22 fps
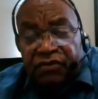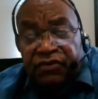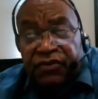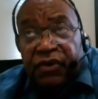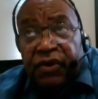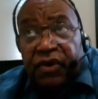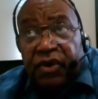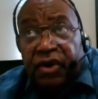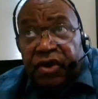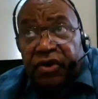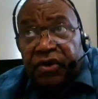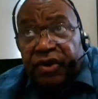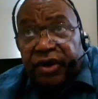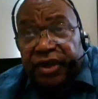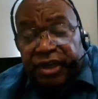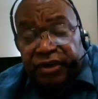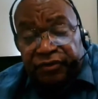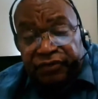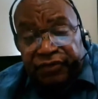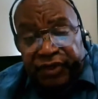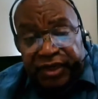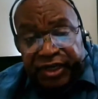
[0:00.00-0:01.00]
for our
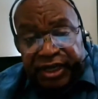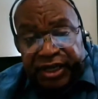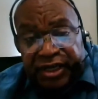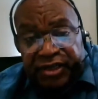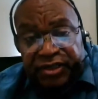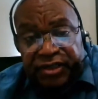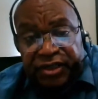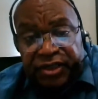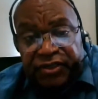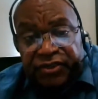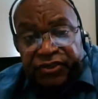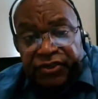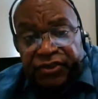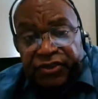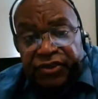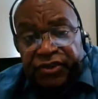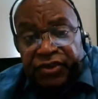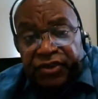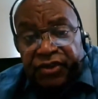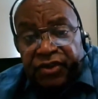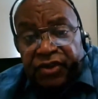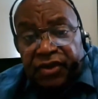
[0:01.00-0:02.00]

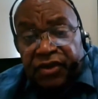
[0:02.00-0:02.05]
infidelities,